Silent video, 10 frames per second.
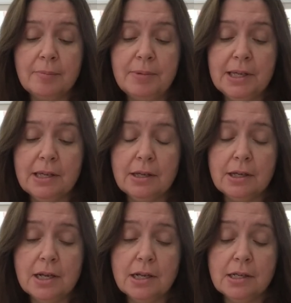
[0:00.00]

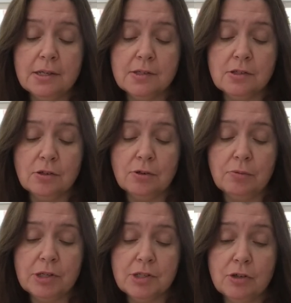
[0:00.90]
because there
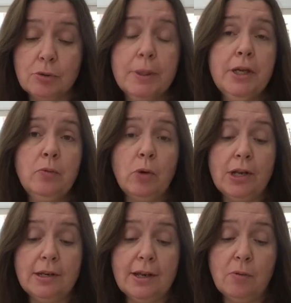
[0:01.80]
was a green
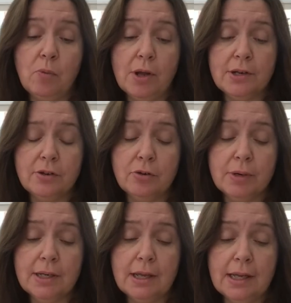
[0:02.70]
one and I wanted a
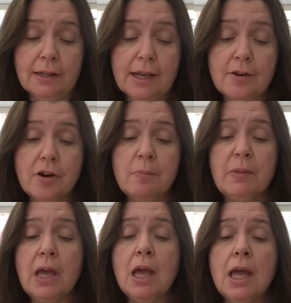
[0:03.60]
green highlighter.
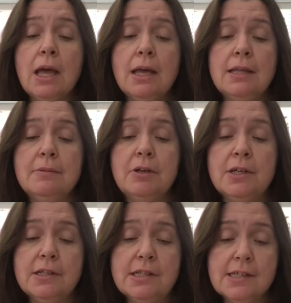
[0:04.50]

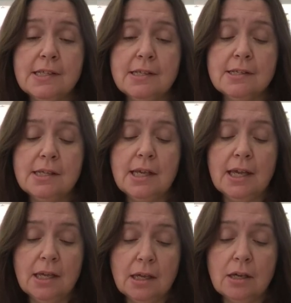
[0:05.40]
Uh, this is the
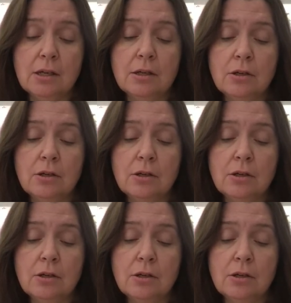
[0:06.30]
Ink